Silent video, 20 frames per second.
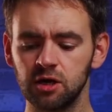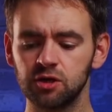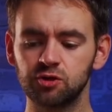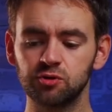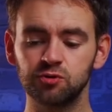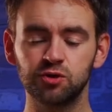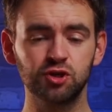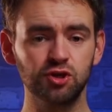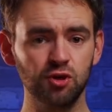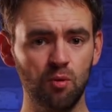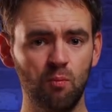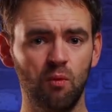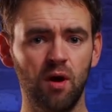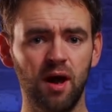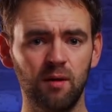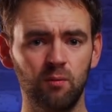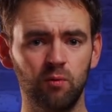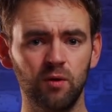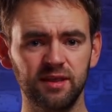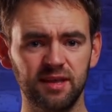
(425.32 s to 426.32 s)
So
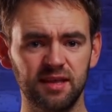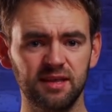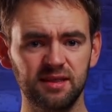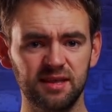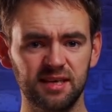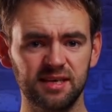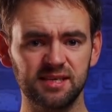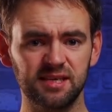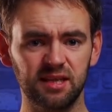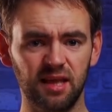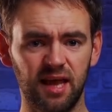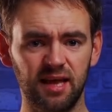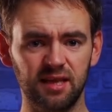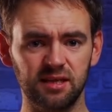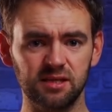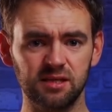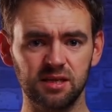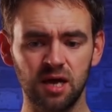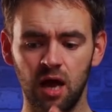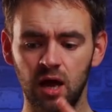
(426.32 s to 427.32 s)
somewhere within this
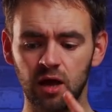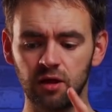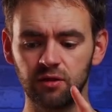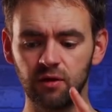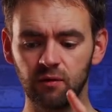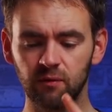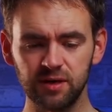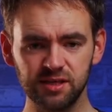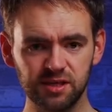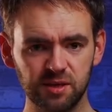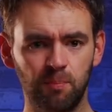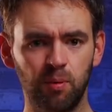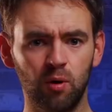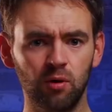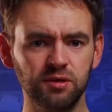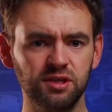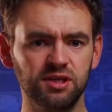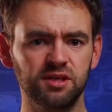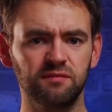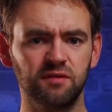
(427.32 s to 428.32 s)
lens, there is a
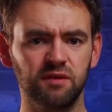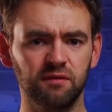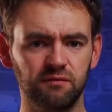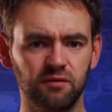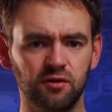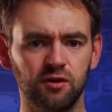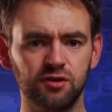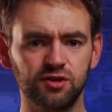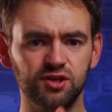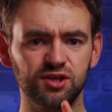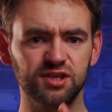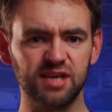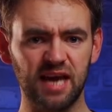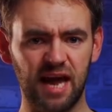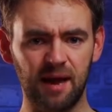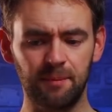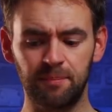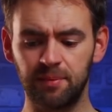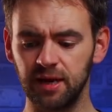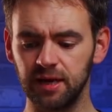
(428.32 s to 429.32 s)
point of convergence
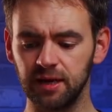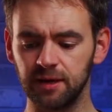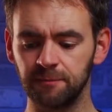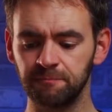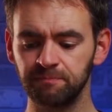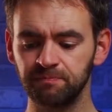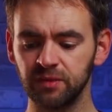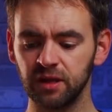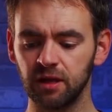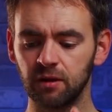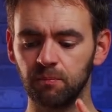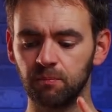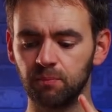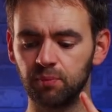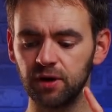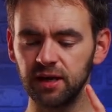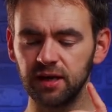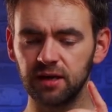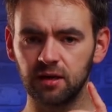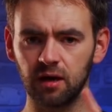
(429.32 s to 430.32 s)
happening,
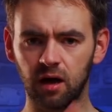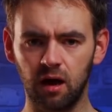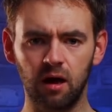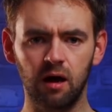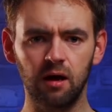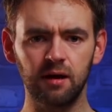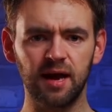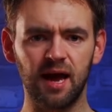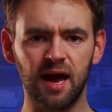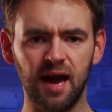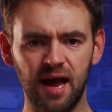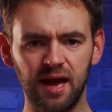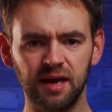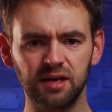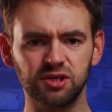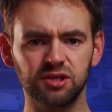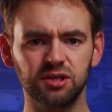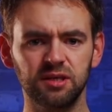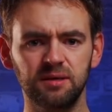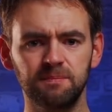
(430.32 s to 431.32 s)
but it can't
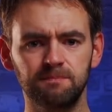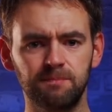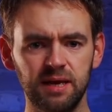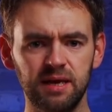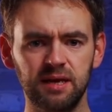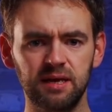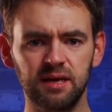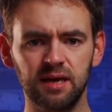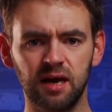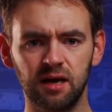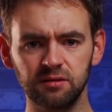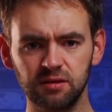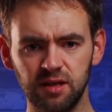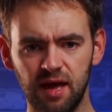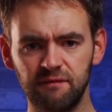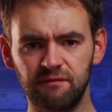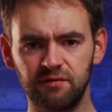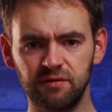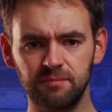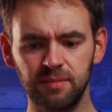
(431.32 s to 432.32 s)
actually be
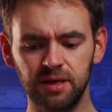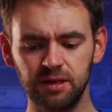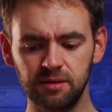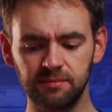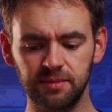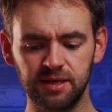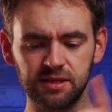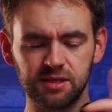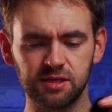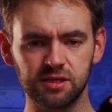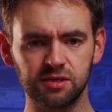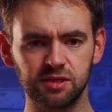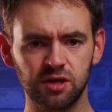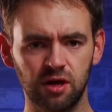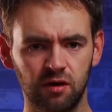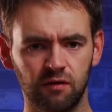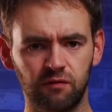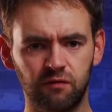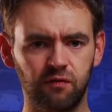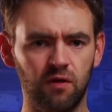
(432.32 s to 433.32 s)
eleven millimeters
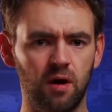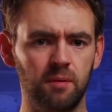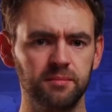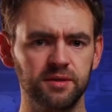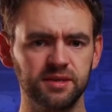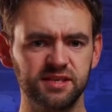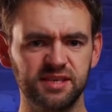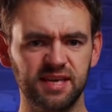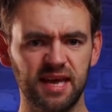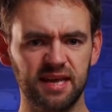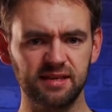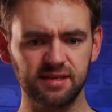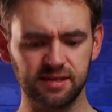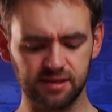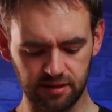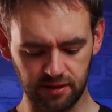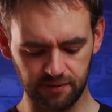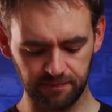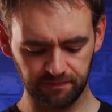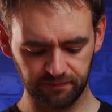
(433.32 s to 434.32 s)
from the
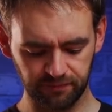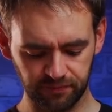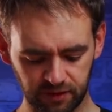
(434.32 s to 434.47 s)
sensor.